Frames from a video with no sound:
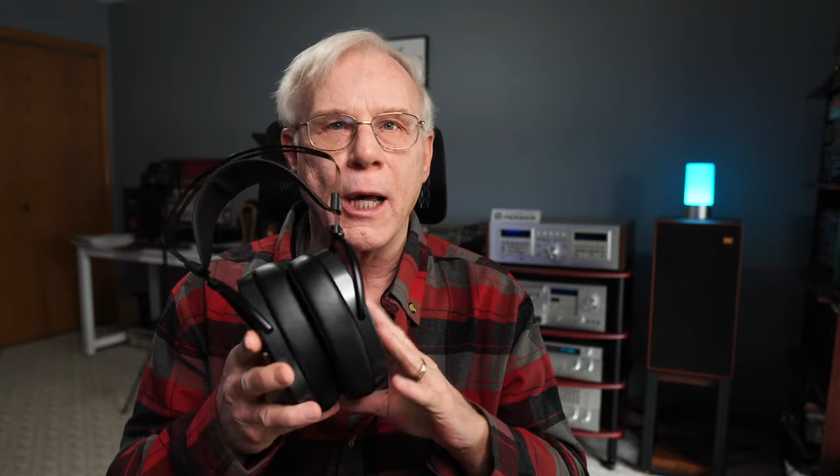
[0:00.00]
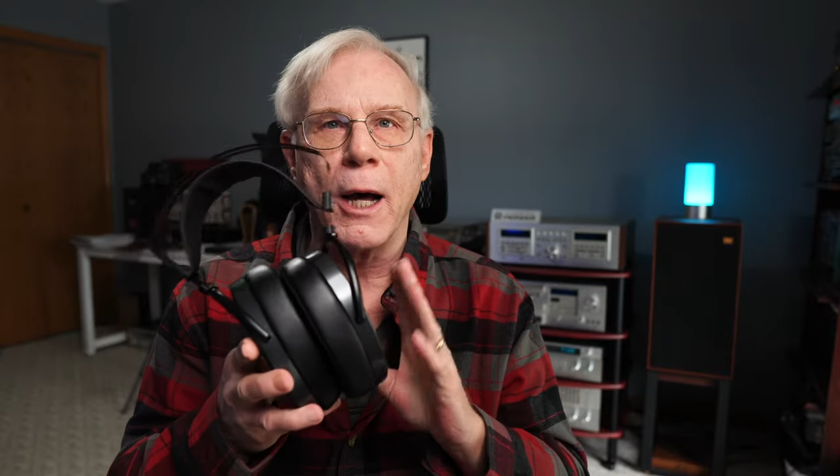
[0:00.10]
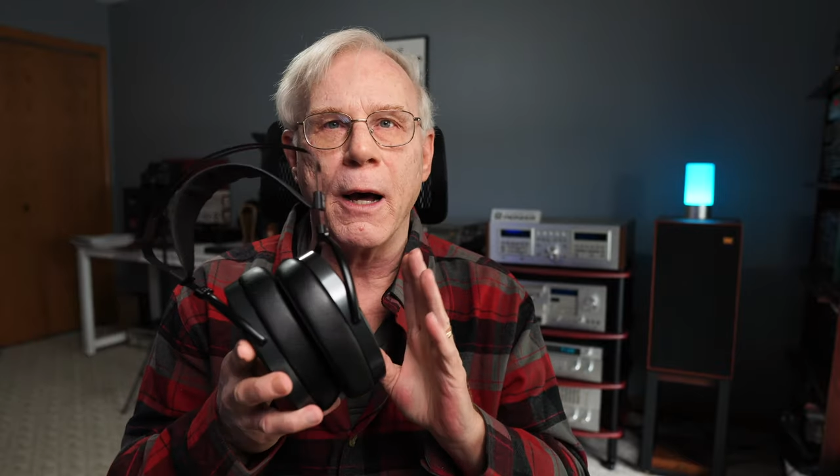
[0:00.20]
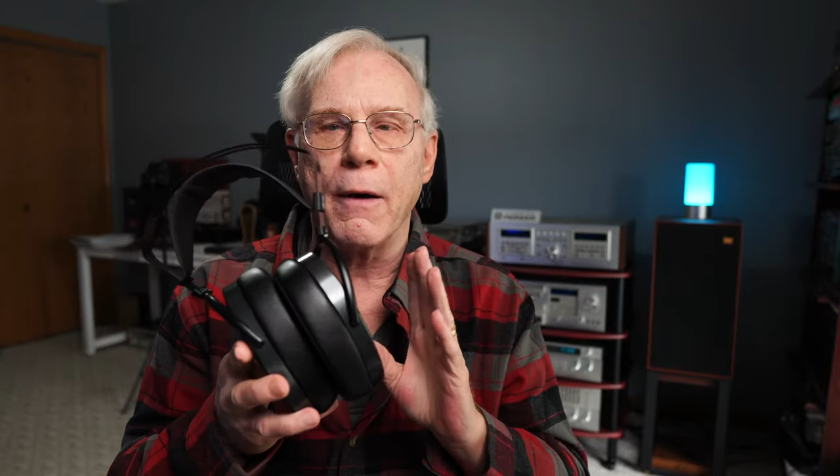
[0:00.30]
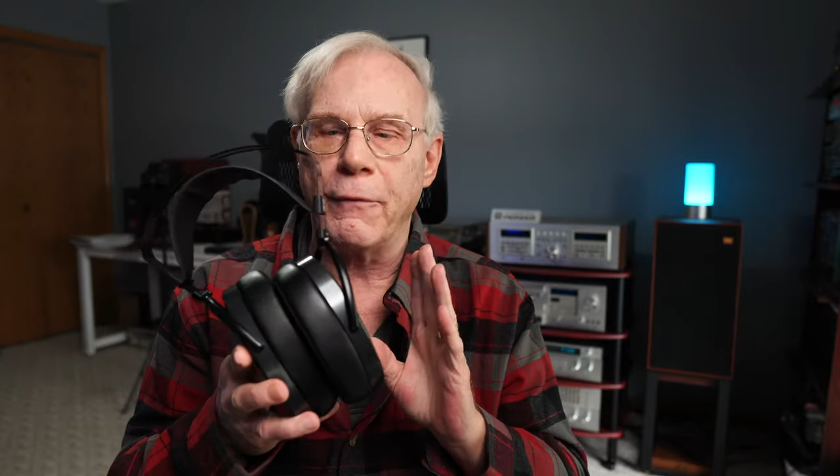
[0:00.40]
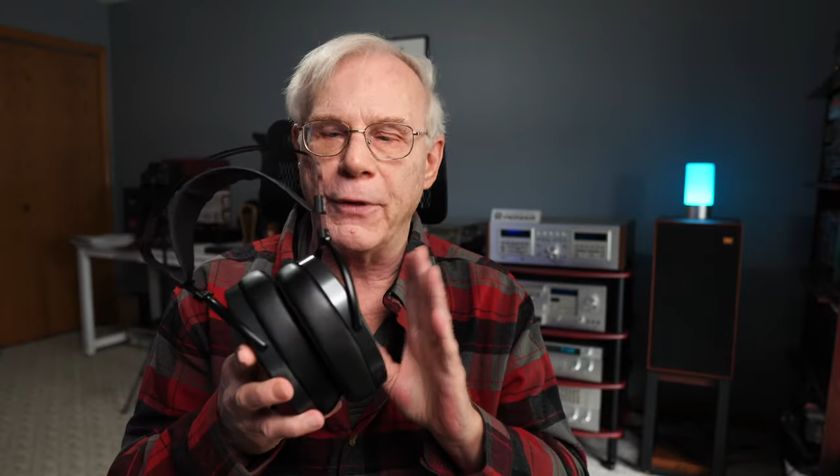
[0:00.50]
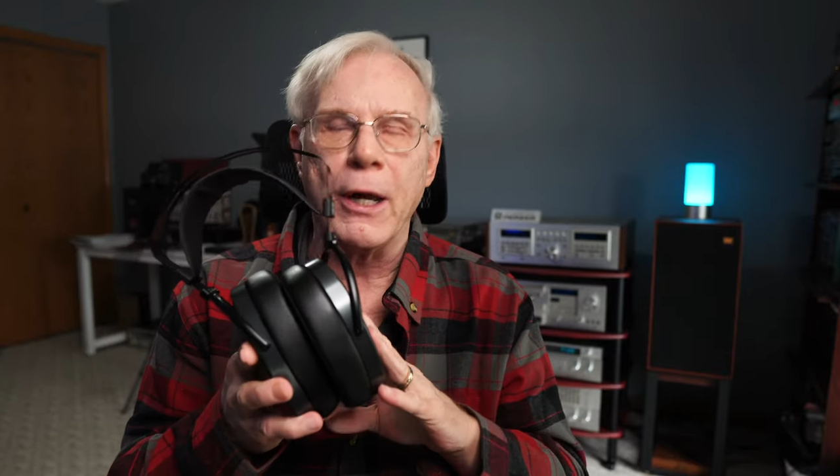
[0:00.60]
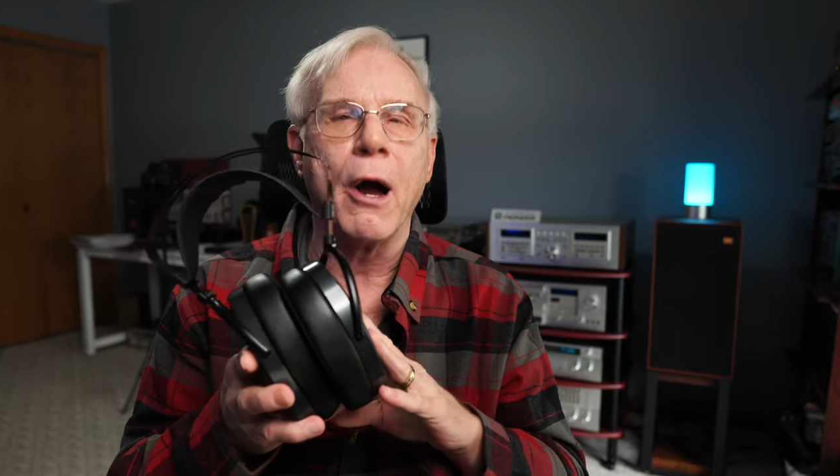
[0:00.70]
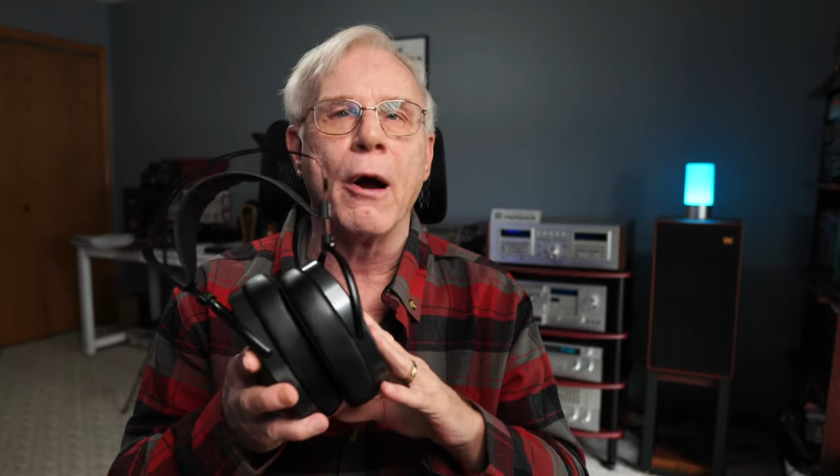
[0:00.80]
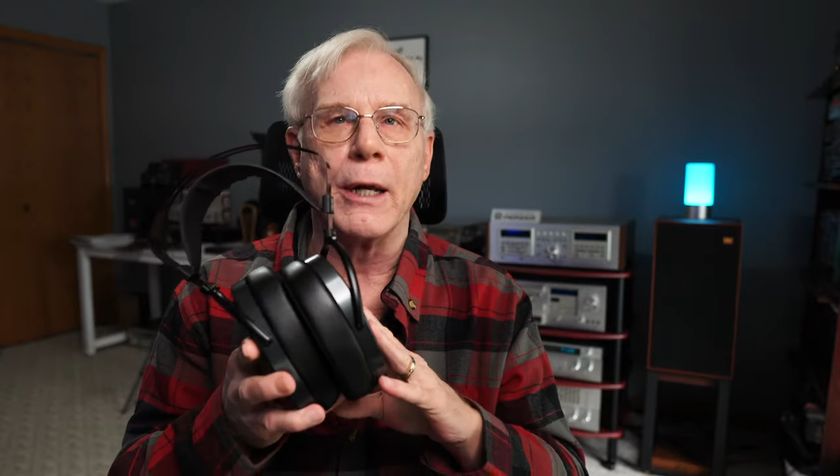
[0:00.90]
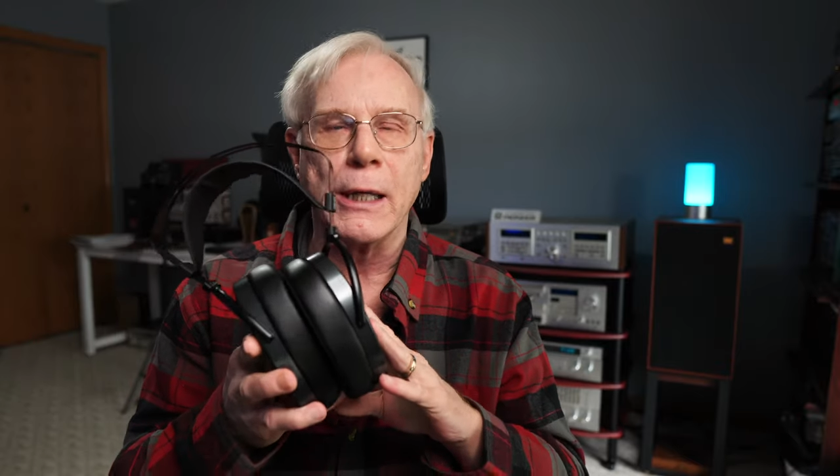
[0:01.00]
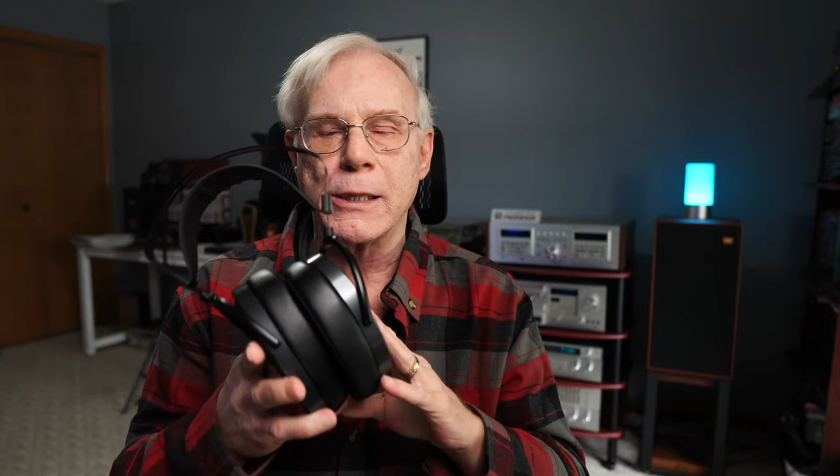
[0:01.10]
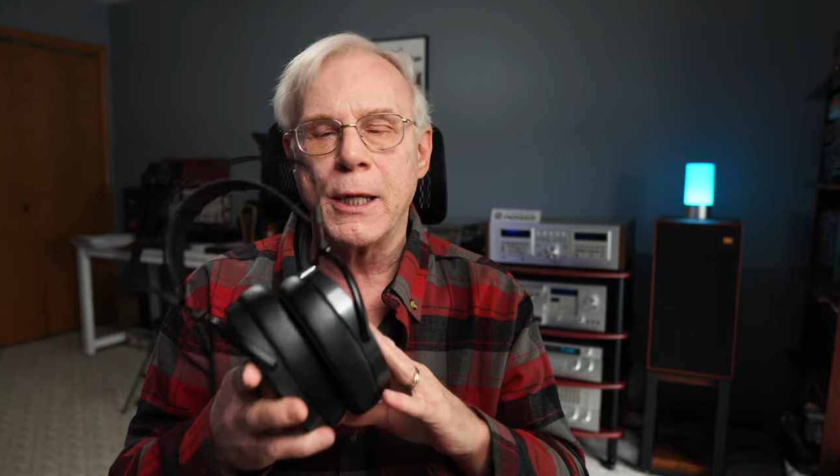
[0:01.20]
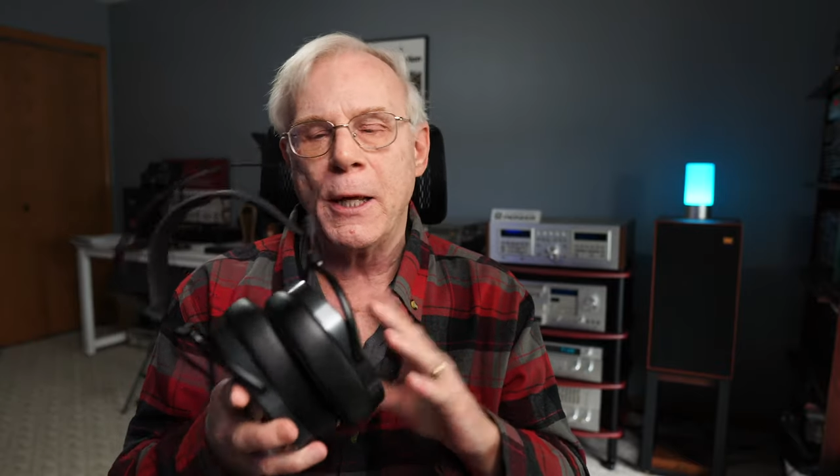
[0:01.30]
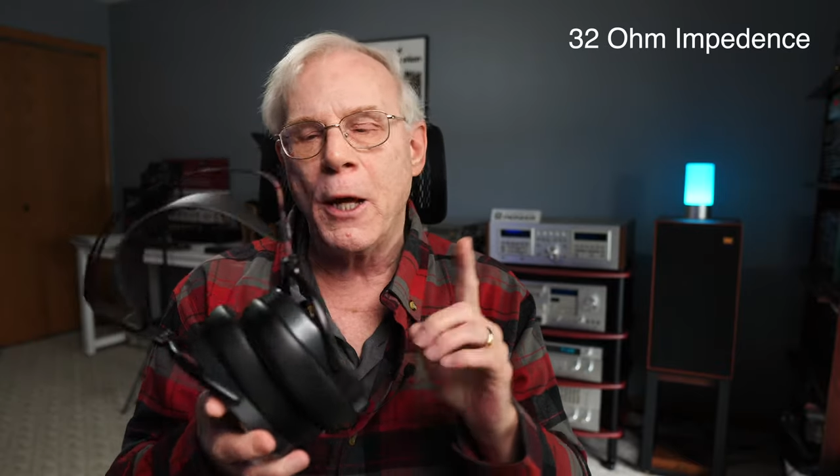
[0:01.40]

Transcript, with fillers: of the Aryas.